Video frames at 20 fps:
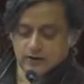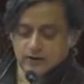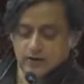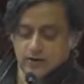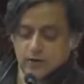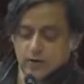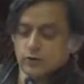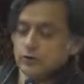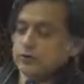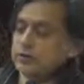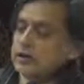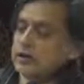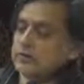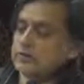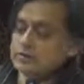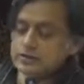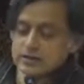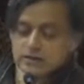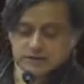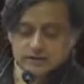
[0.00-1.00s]
or you can have
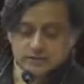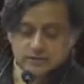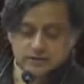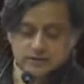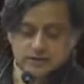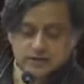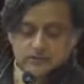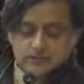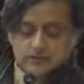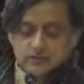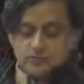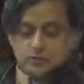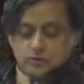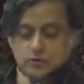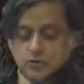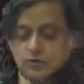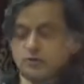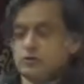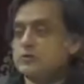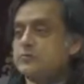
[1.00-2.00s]
a system which gives you
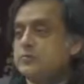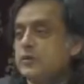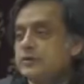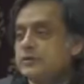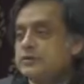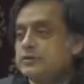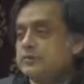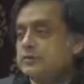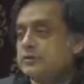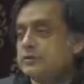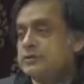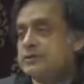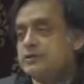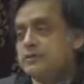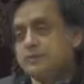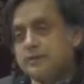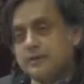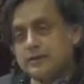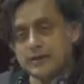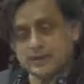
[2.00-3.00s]
more responsibility
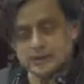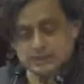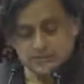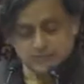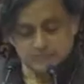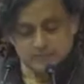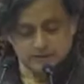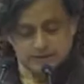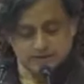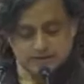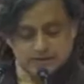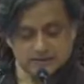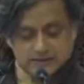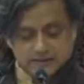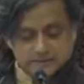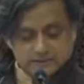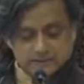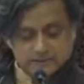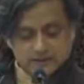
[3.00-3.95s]
but less stability.